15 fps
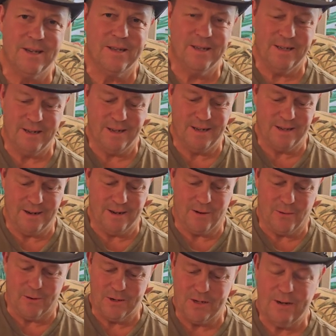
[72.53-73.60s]
A did, and then, of
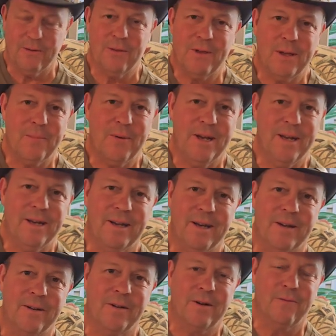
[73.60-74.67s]
course, everything panned
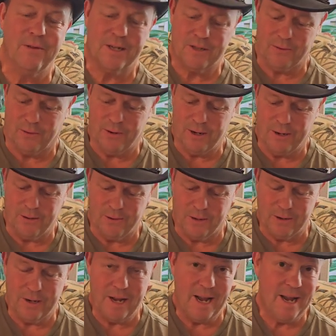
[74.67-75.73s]
out under Victoria
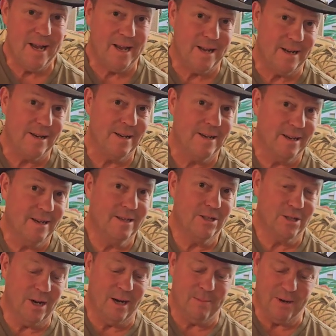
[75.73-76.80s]
Nuland and John